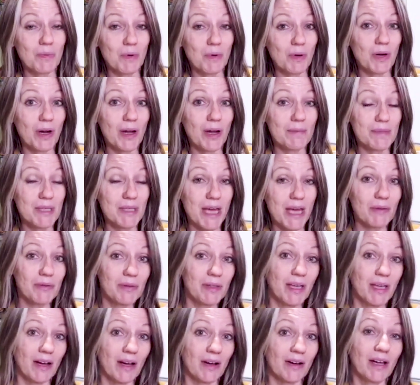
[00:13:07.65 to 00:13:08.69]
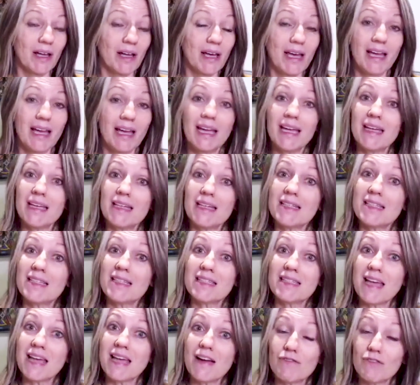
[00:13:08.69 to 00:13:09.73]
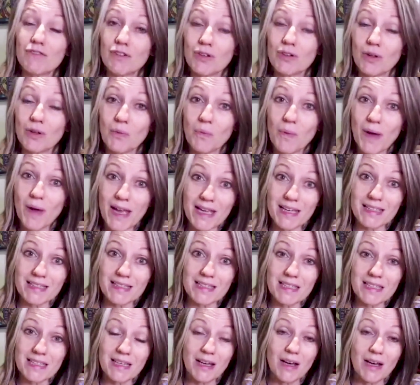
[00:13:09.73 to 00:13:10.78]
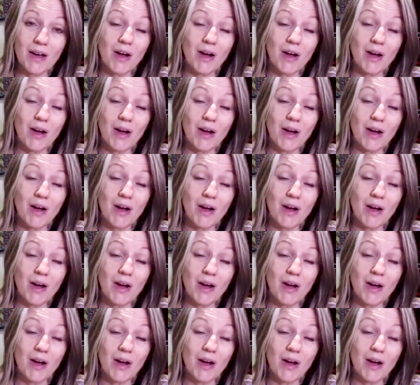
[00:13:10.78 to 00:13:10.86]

programs out there in several ways.